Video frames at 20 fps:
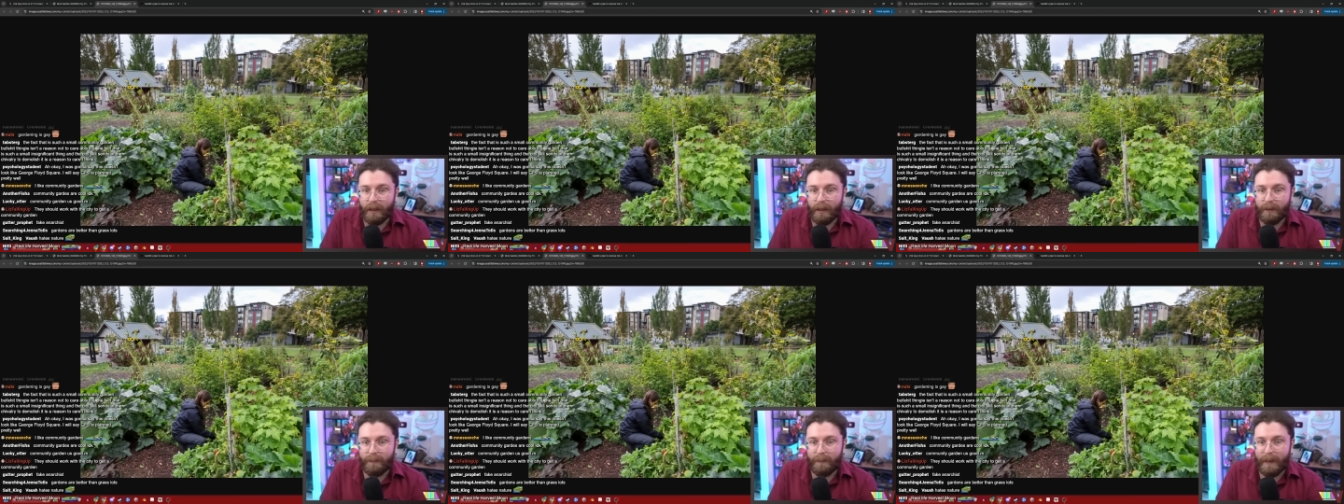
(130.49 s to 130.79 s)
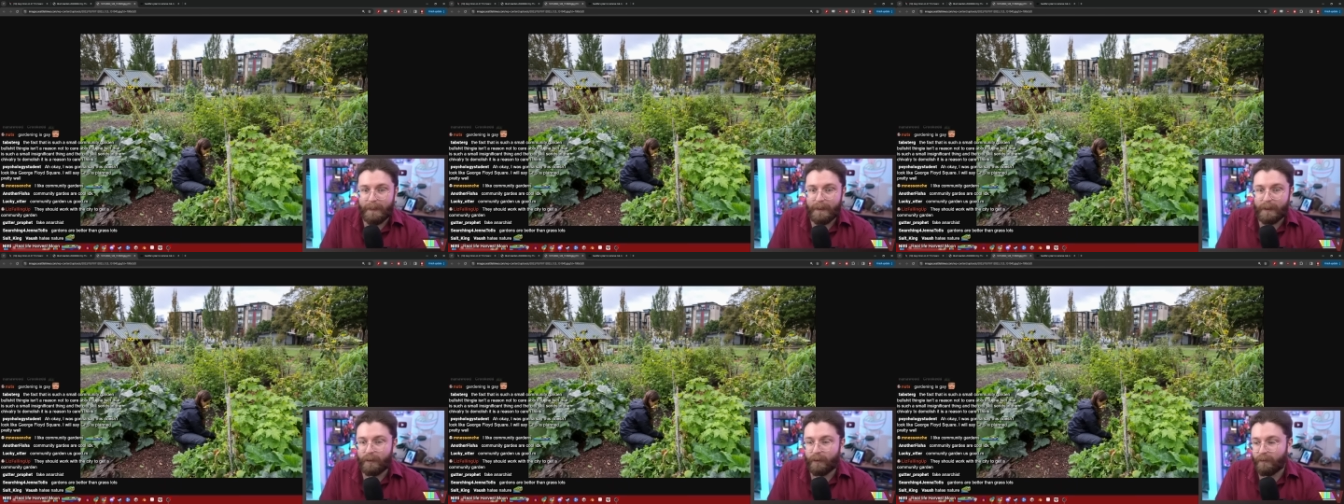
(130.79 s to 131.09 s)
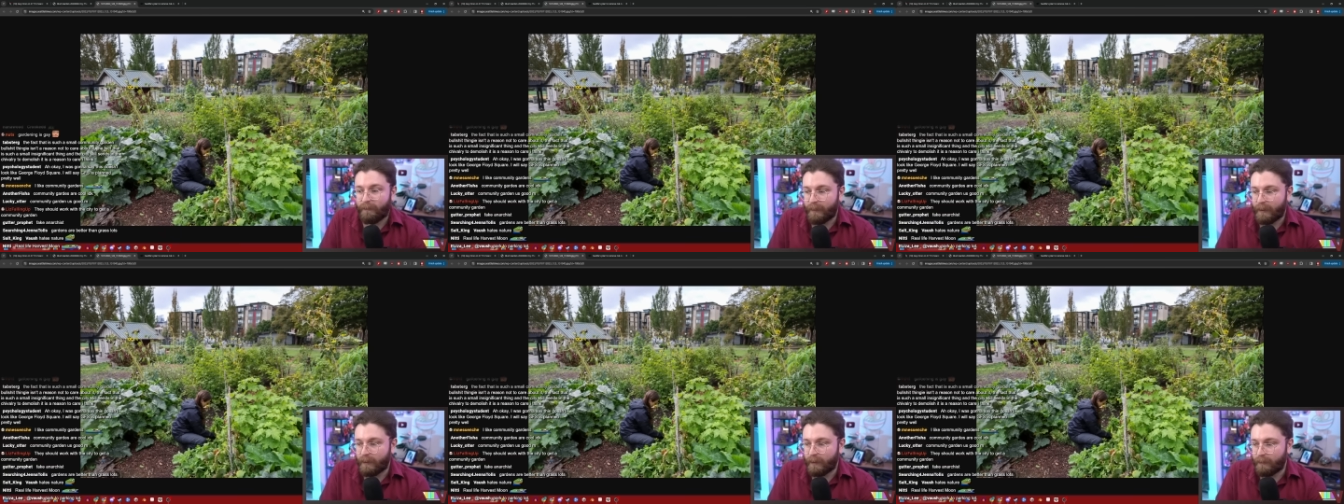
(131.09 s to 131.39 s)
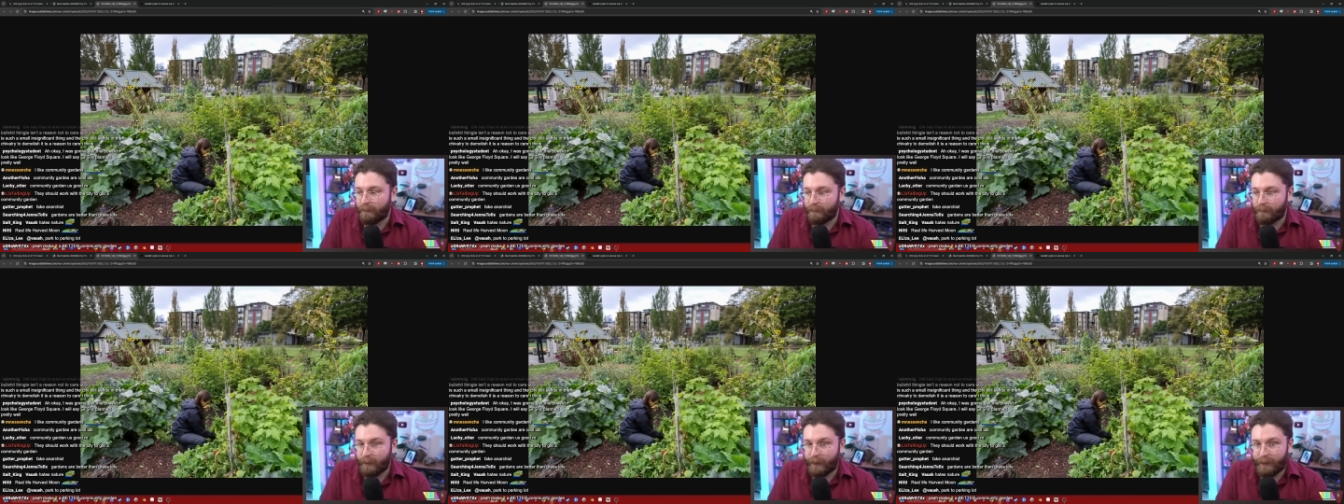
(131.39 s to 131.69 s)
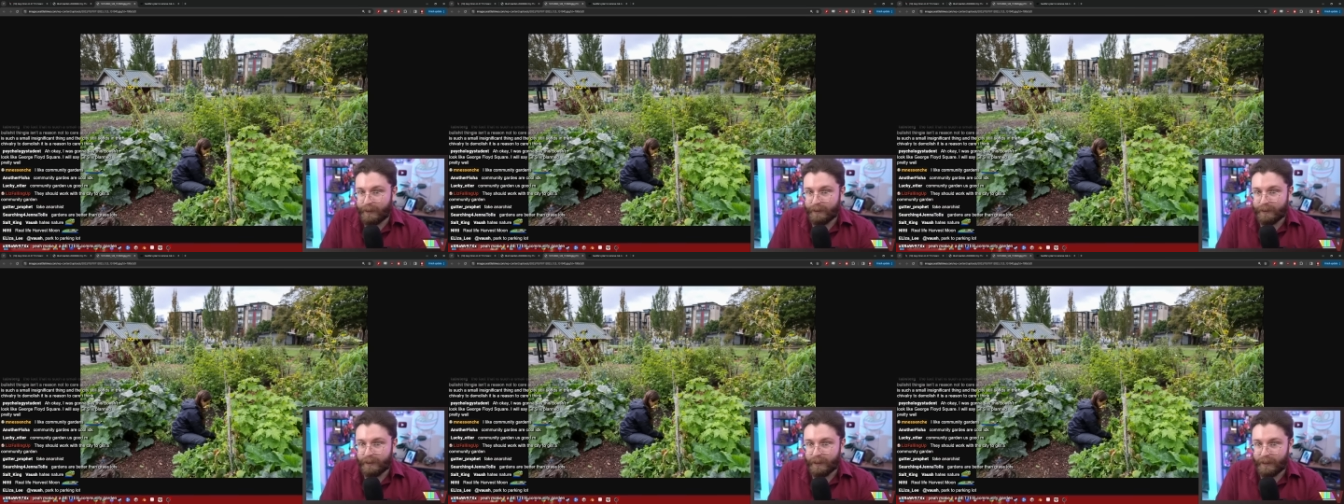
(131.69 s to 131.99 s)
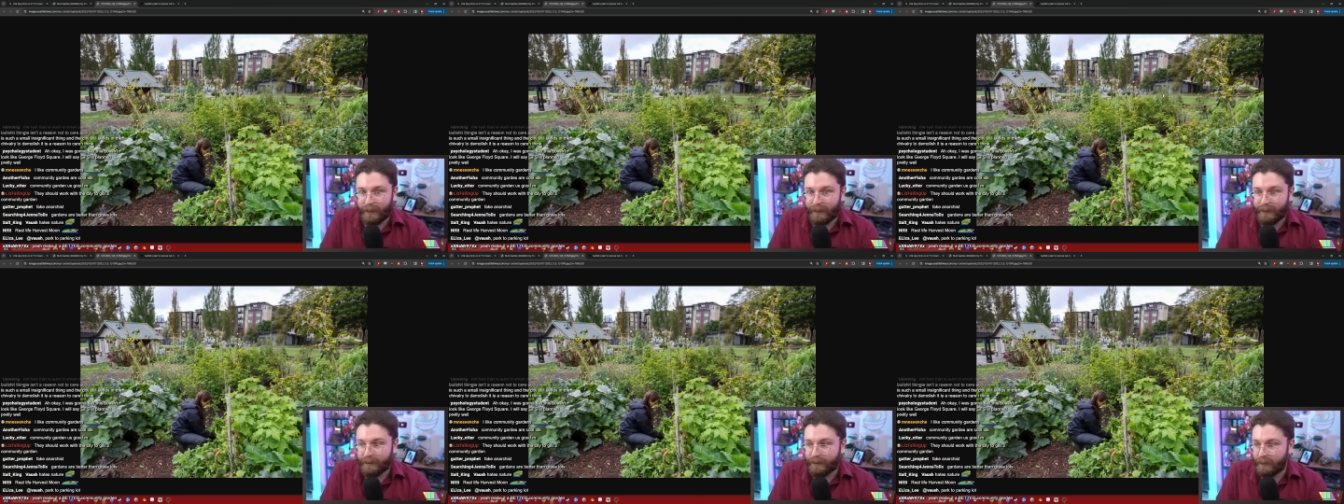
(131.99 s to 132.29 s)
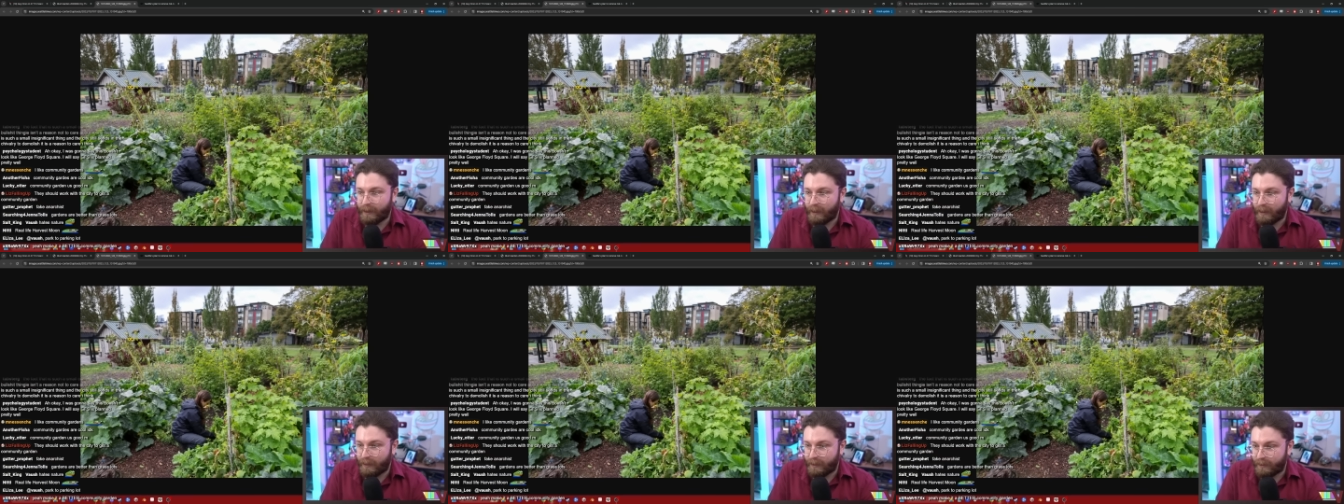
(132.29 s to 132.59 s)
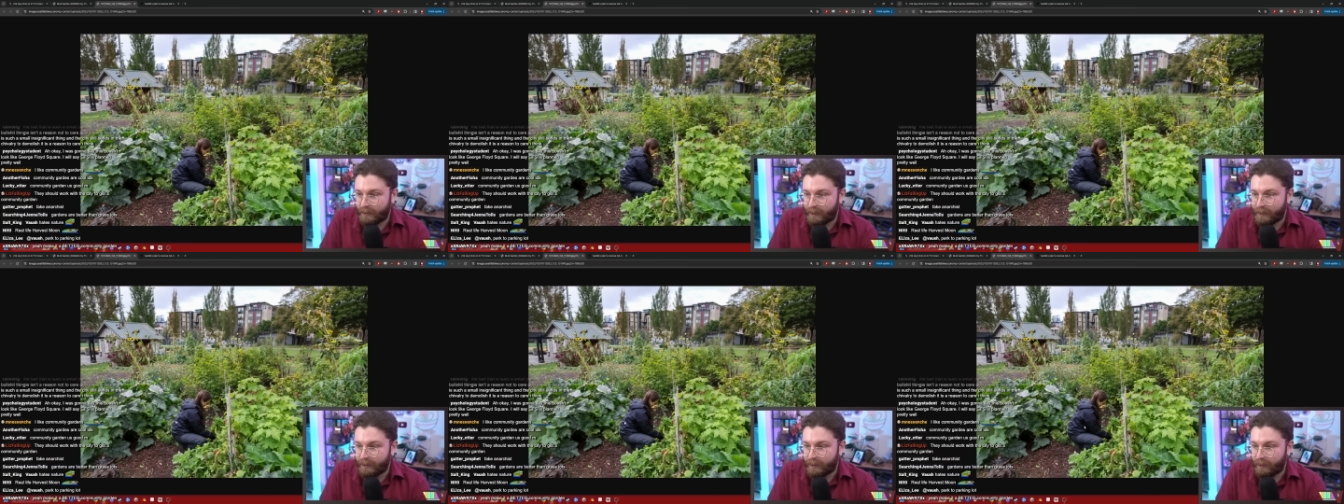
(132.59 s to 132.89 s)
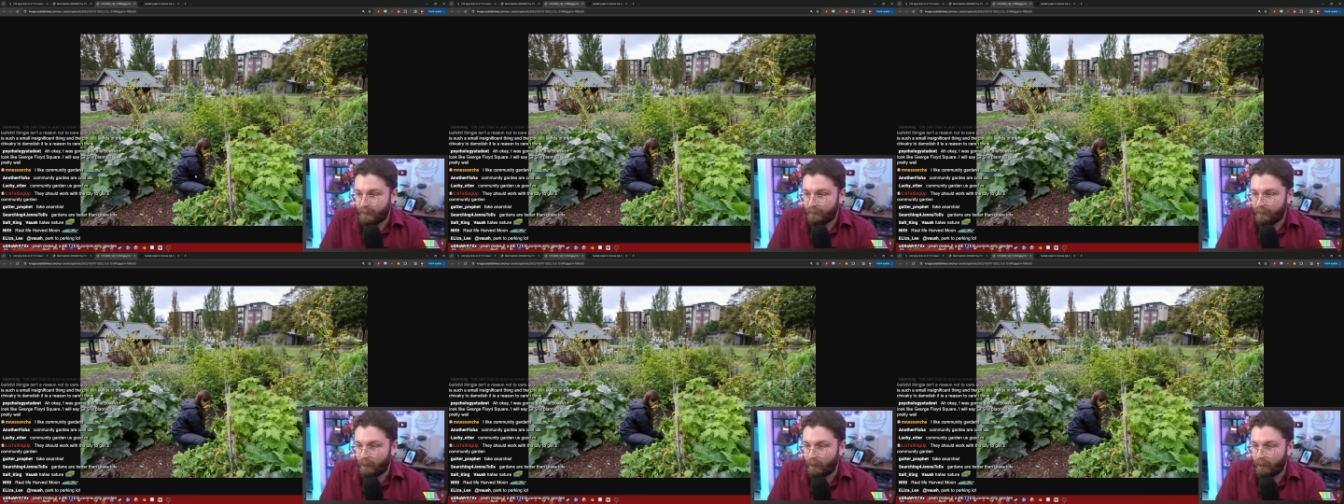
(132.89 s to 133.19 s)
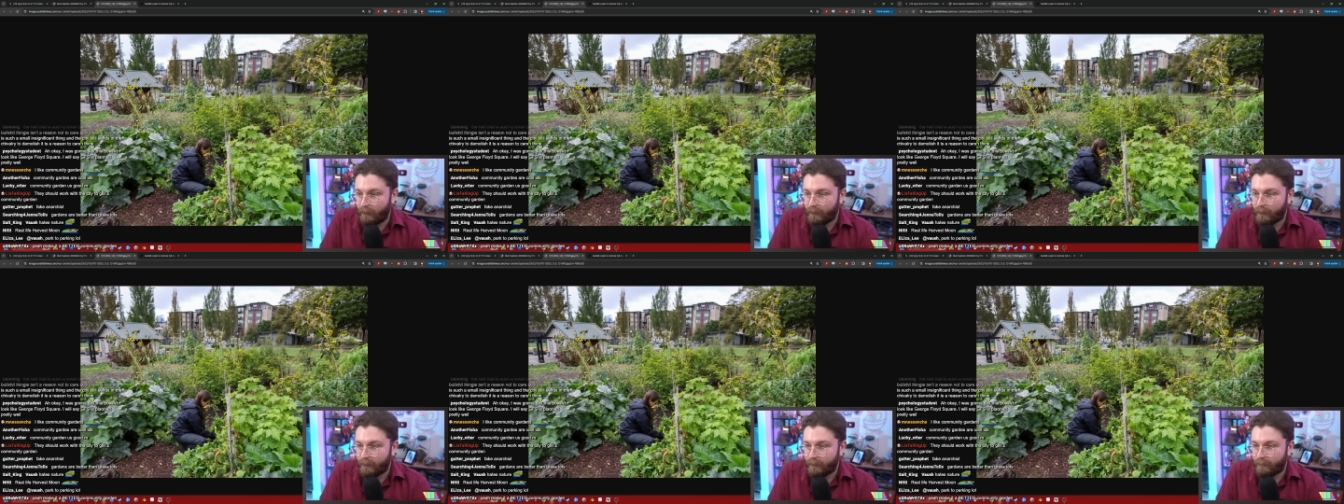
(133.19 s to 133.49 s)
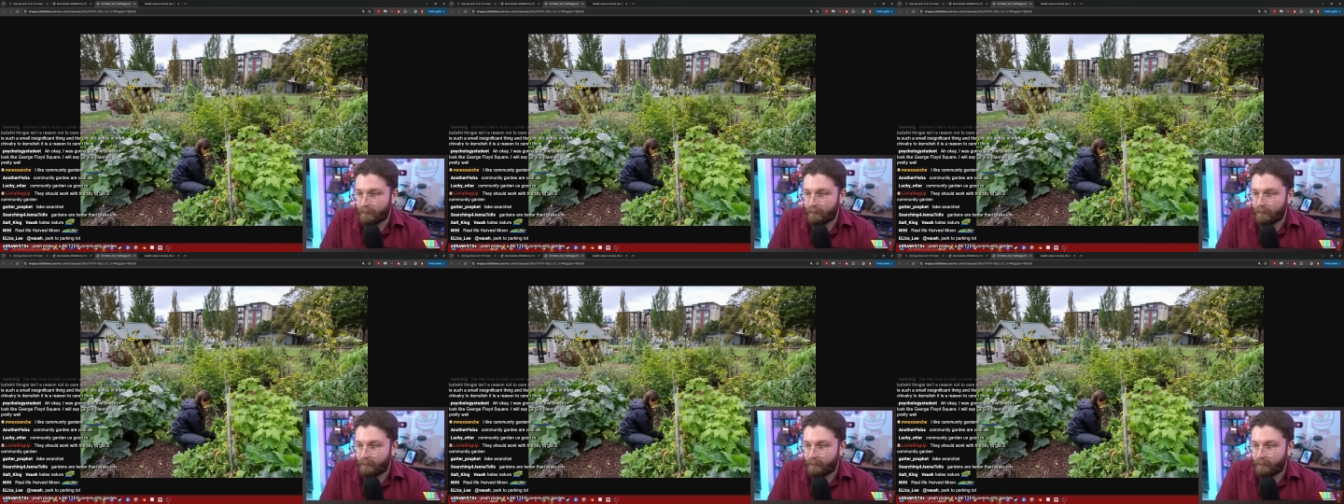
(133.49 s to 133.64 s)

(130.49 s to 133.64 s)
Maybe there have been complaints. It is an existing park.